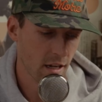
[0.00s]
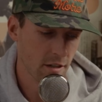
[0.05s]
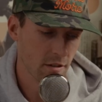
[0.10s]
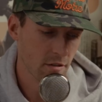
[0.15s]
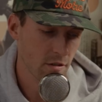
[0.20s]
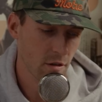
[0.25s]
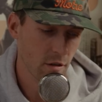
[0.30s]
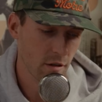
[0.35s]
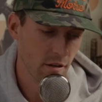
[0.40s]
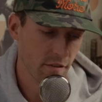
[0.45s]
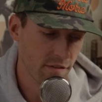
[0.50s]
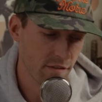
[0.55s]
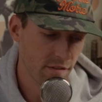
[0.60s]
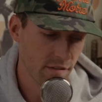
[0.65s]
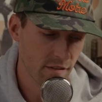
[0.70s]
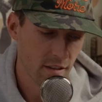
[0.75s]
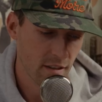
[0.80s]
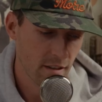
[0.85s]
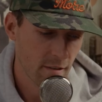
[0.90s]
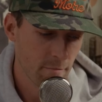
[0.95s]
I don't know
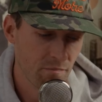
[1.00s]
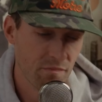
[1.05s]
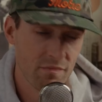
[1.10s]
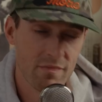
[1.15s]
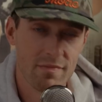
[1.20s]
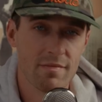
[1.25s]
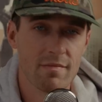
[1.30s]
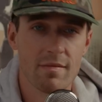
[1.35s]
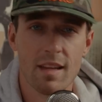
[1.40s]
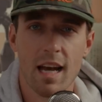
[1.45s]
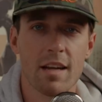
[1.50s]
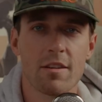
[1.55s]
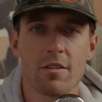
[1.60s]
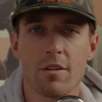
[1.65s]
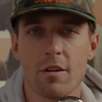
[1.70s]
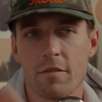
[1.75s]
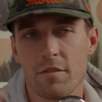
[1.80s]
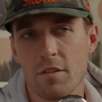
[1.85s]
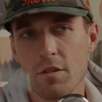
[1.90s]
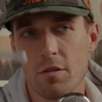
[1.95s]
if